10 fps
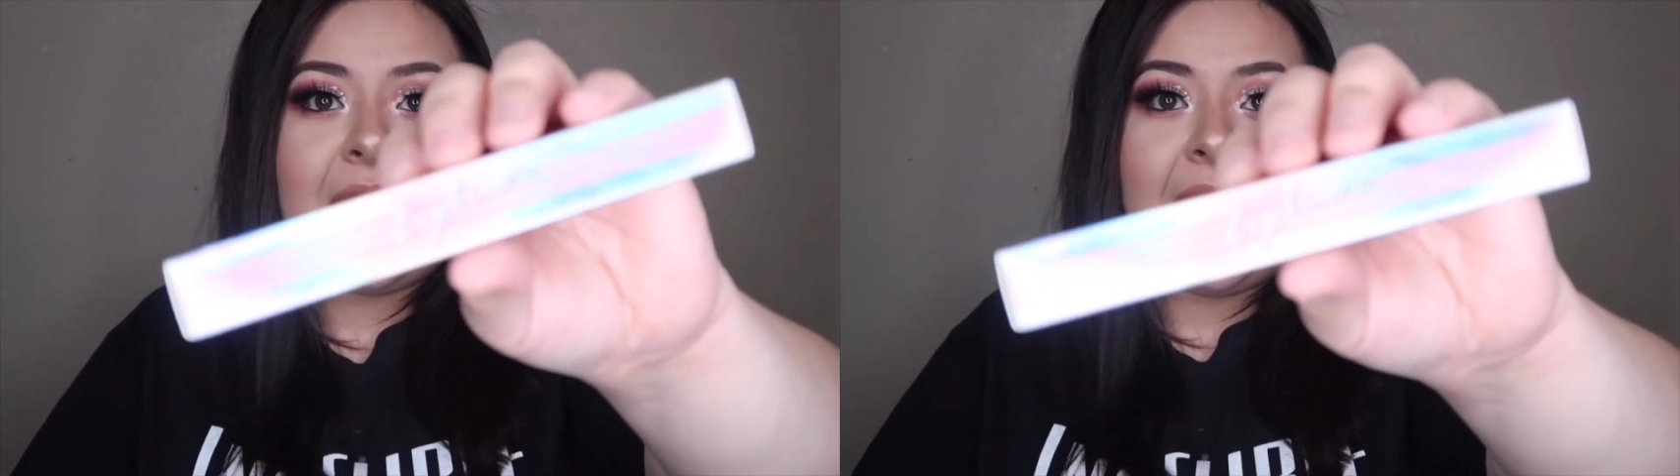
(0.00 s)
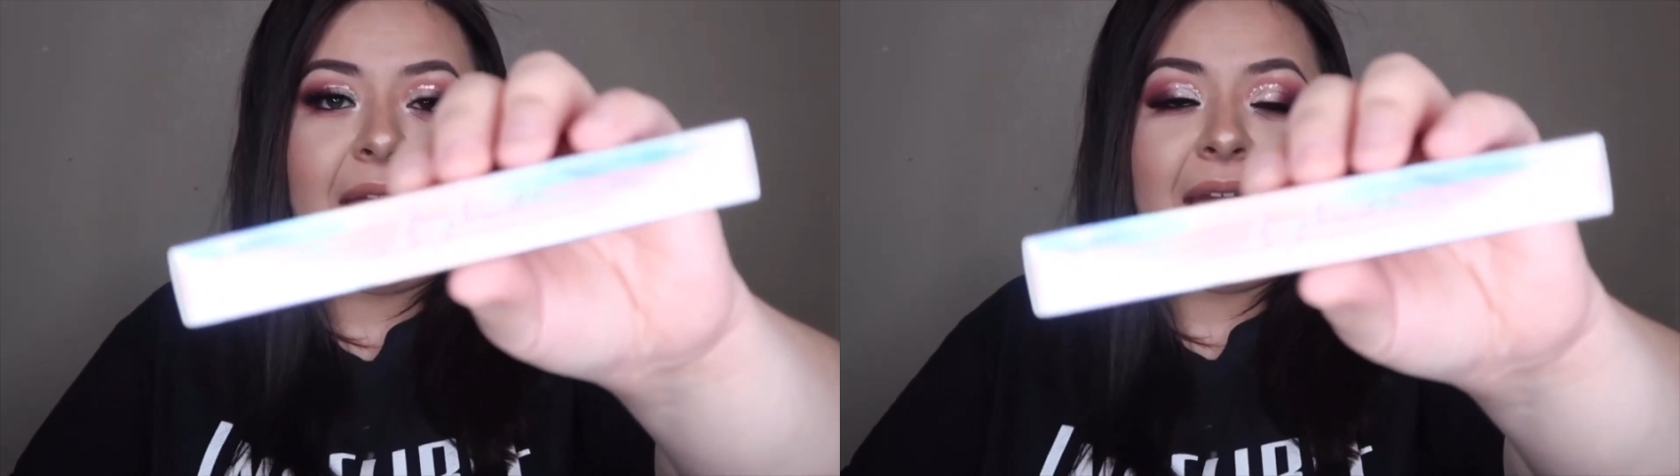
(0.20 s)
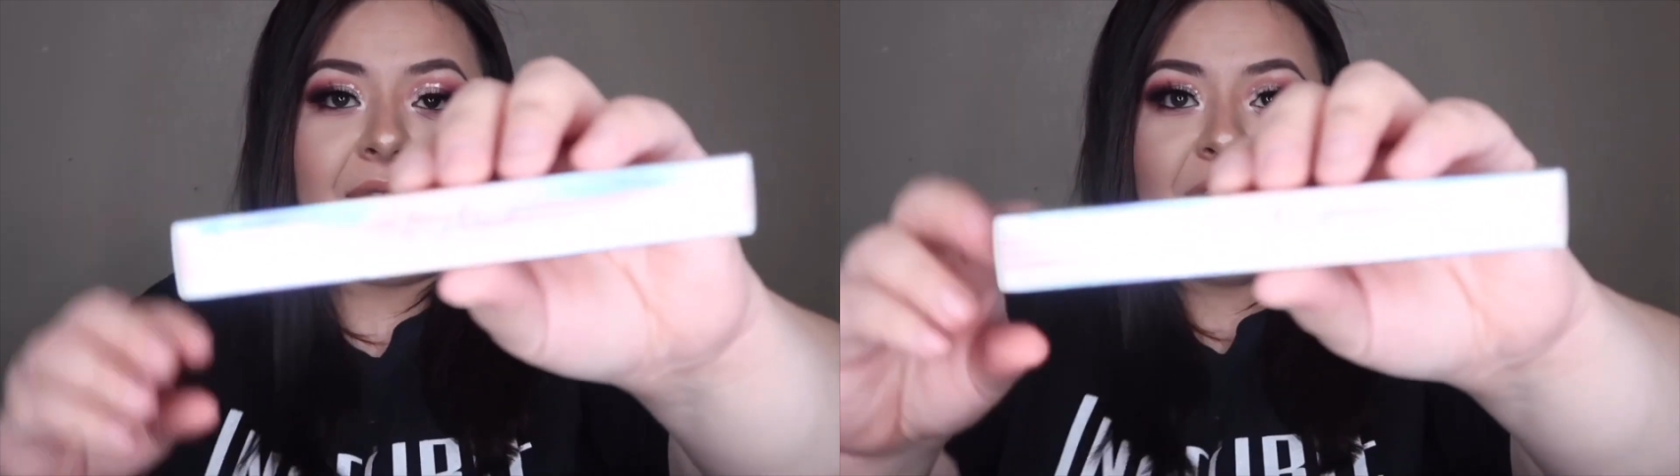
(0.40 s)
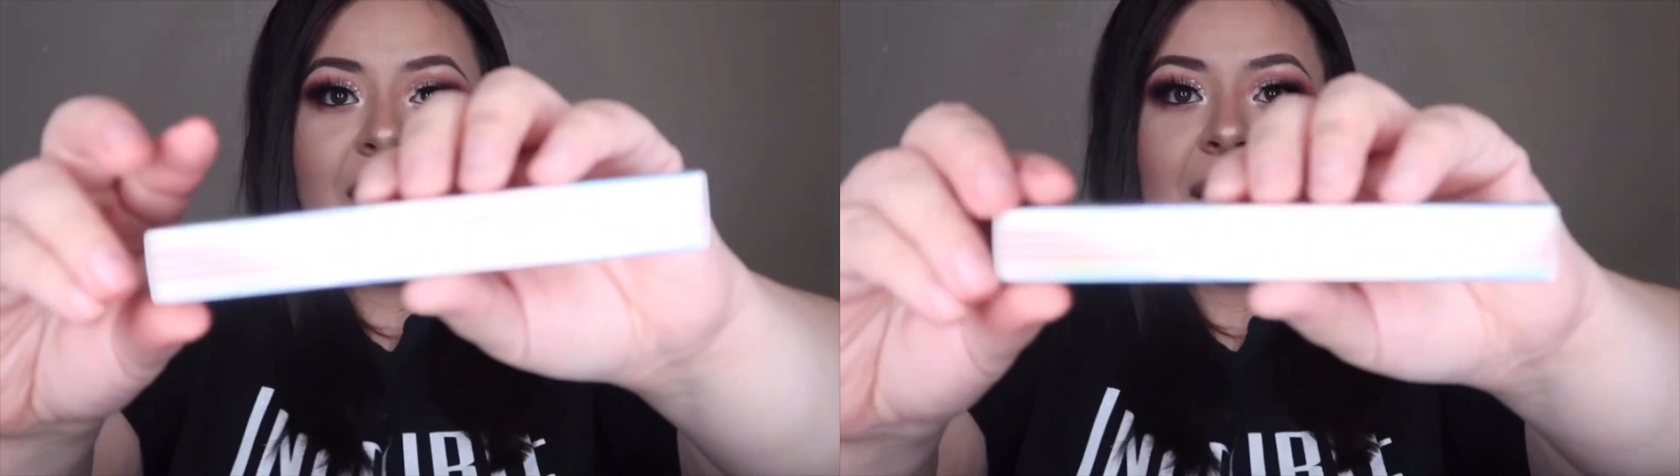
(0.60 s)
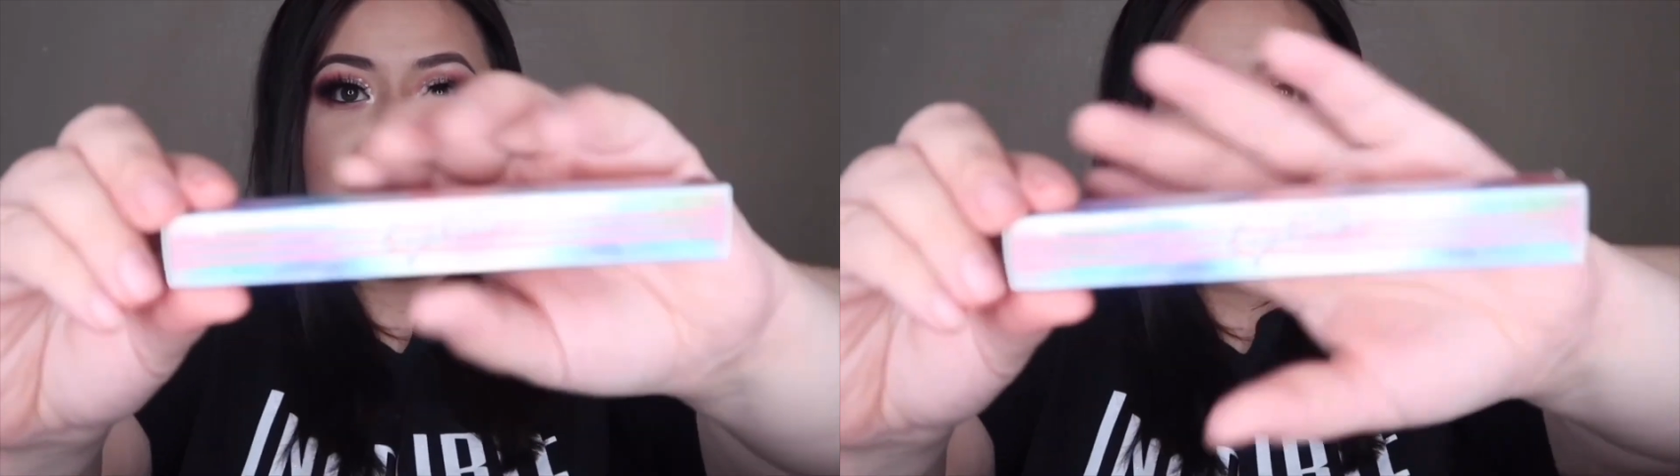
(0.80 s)
I have
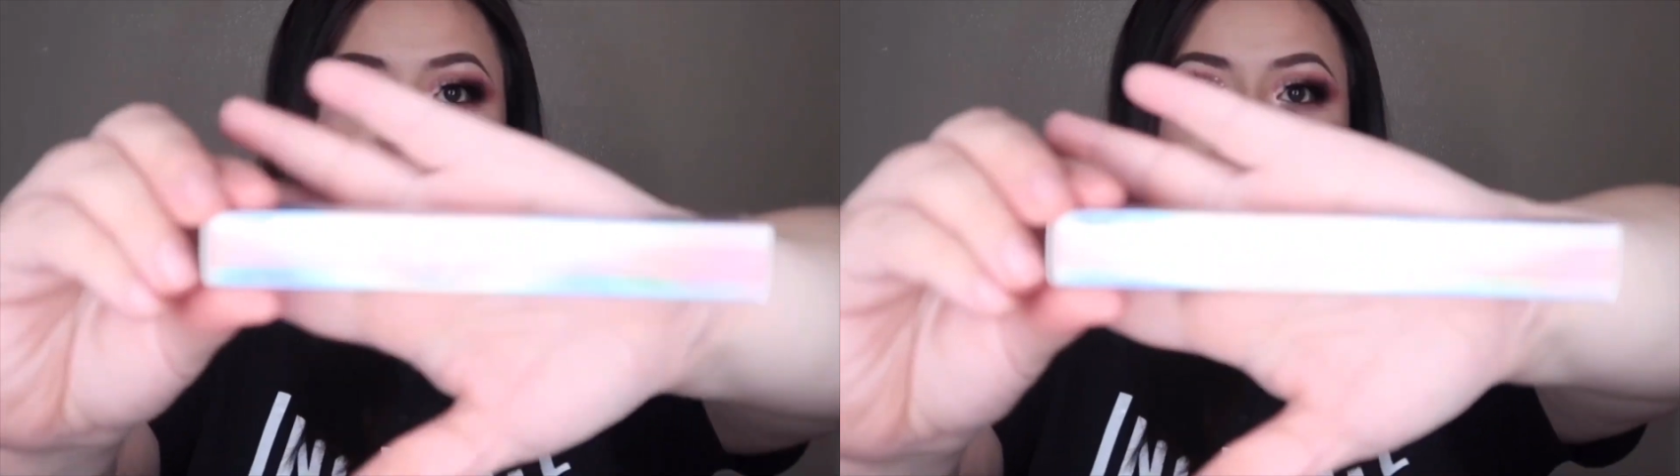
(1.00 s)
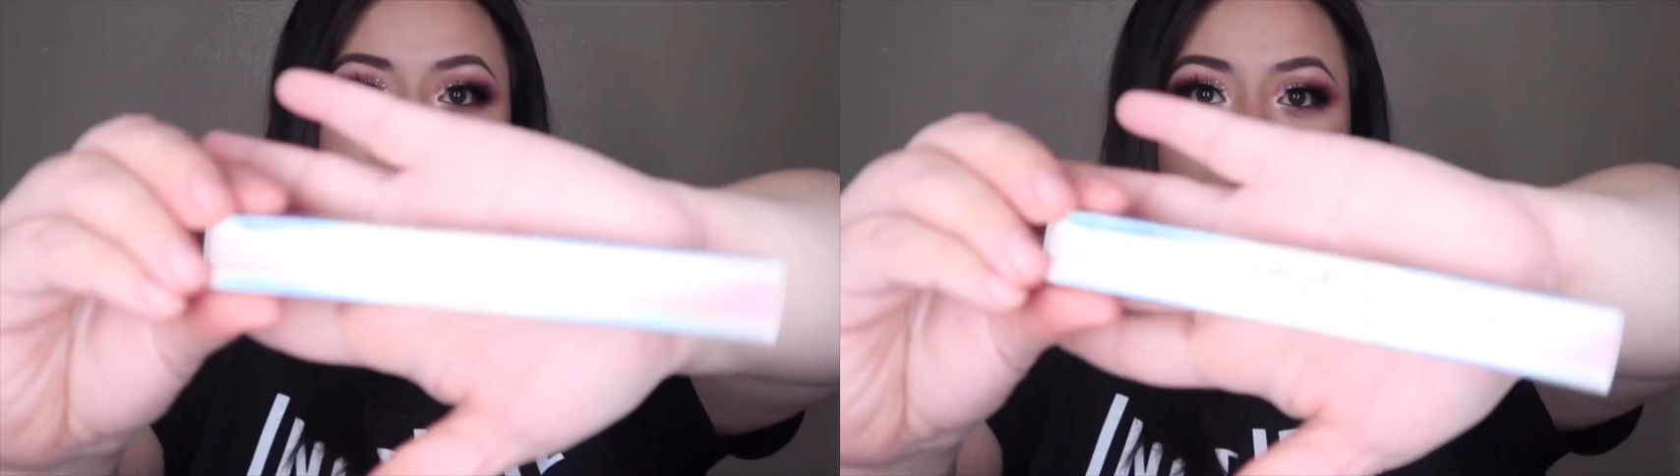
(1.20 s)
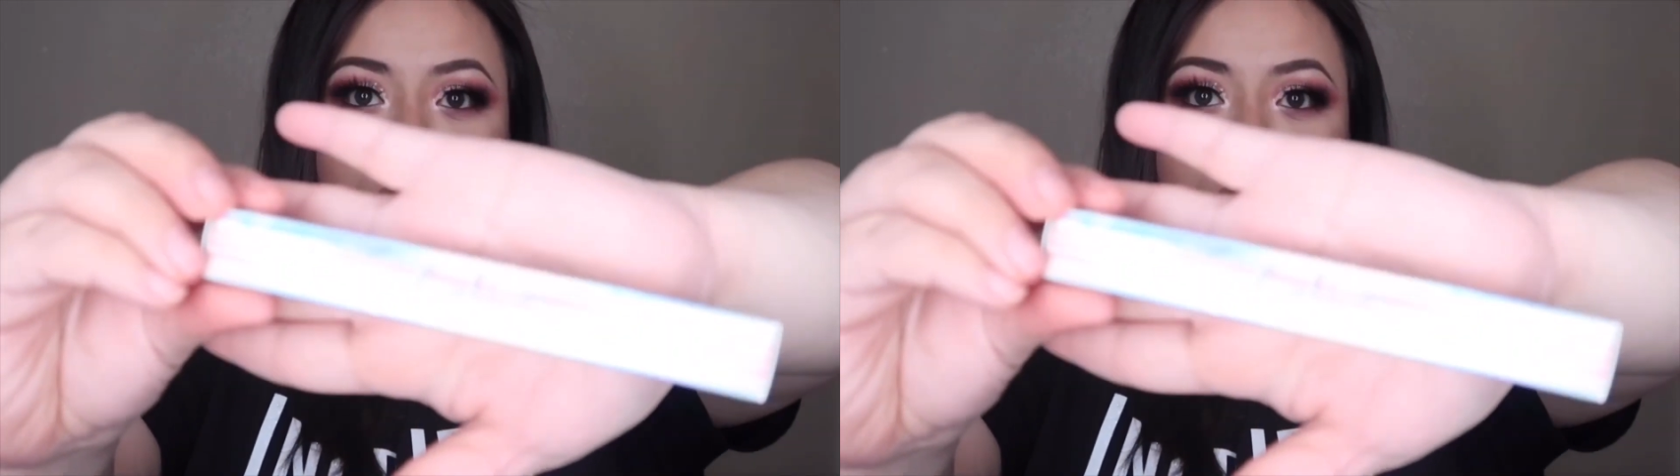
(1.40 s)
the indelible